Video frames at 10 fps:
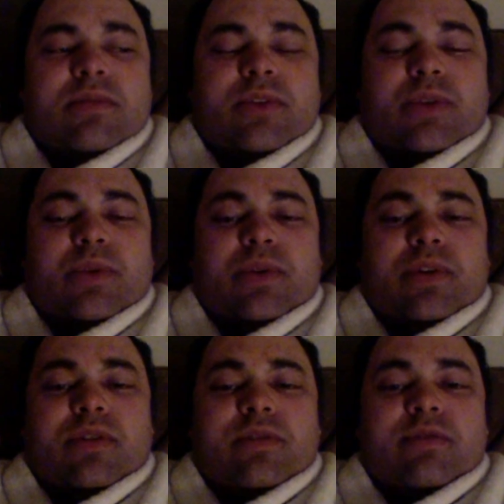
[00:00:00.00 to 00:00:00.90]
sort
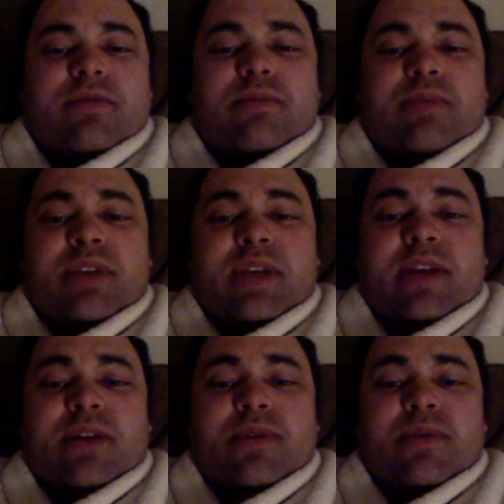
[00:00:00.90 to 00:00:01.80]
of
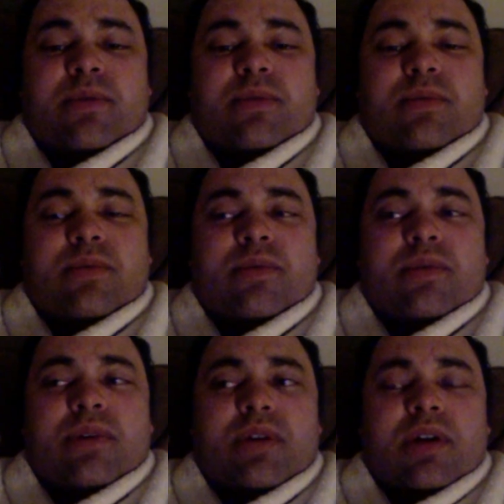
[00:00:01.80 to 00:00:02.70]
potato
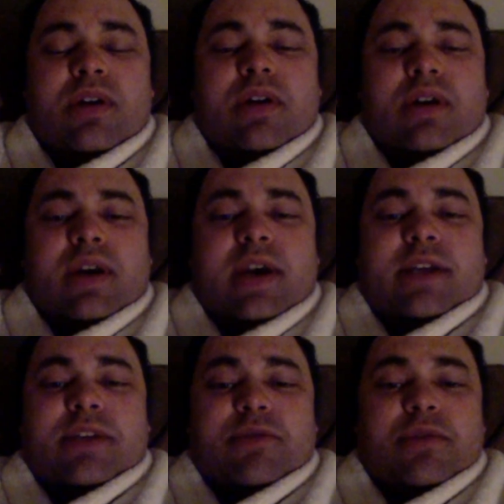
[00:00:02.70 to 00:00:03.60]

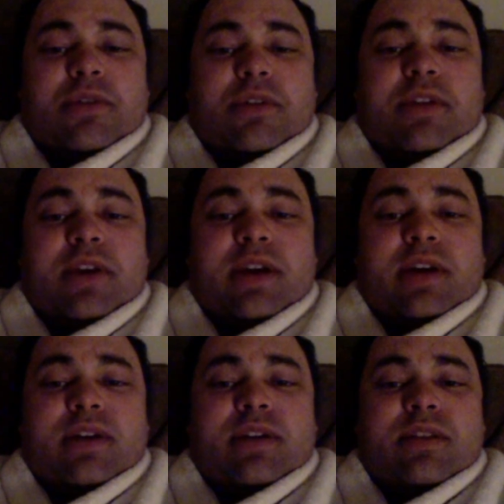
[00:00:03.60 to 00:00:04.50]
casserole
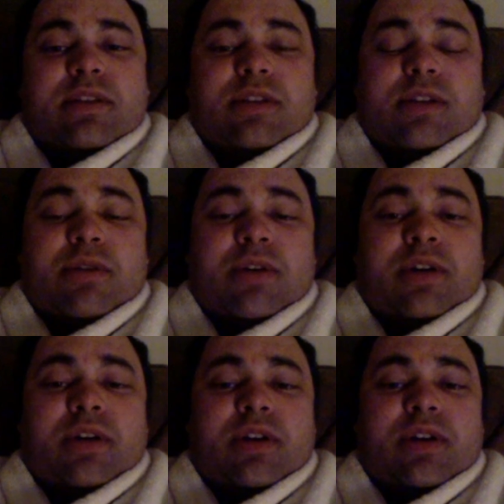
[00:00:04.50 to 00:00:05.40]
thing in the slow
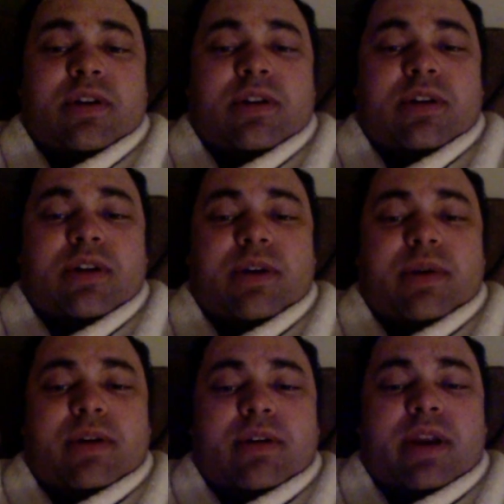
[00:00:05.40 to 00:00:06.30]
cooker
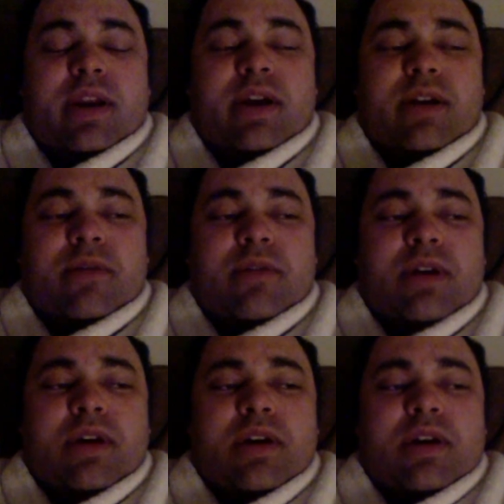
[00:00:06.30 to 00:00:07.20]
going right now.
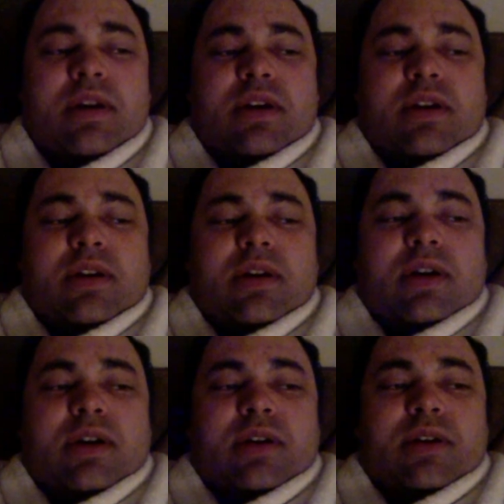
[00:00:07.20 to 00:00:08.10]

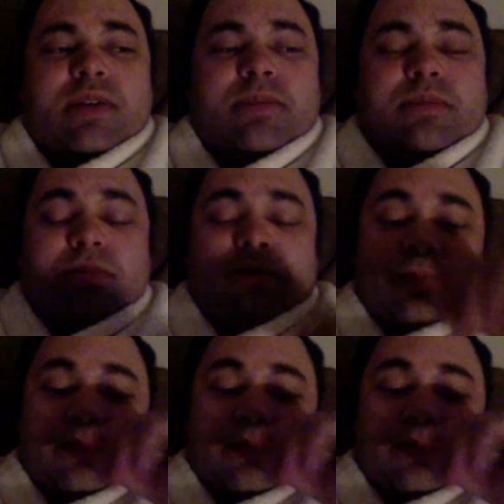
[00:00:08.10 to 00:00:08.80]
Um,